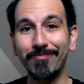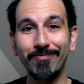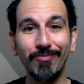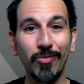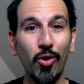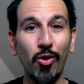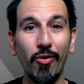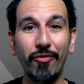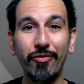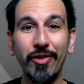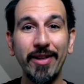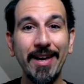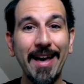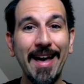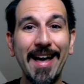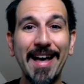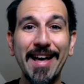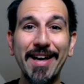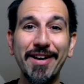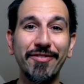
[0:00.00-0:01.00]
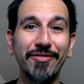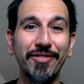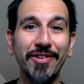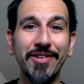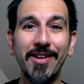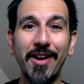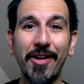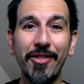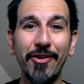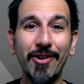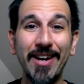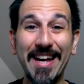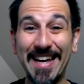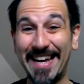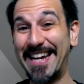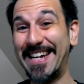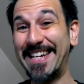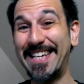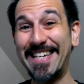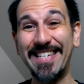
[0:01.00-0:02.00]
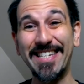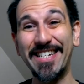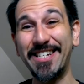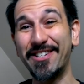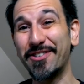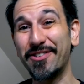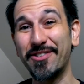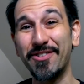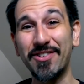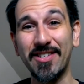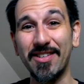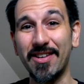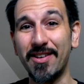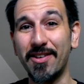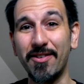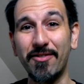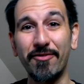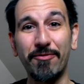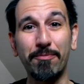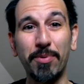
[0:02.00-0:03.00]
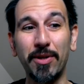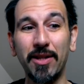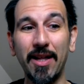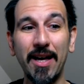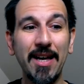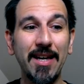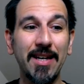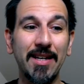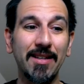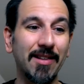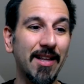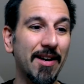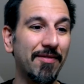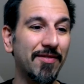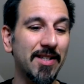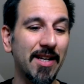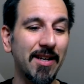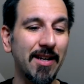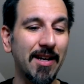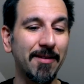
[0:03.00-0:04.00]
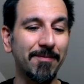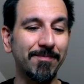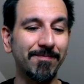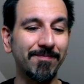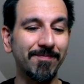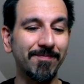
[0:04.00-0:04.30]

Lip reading: will hopefully have another 80 years of play left in it.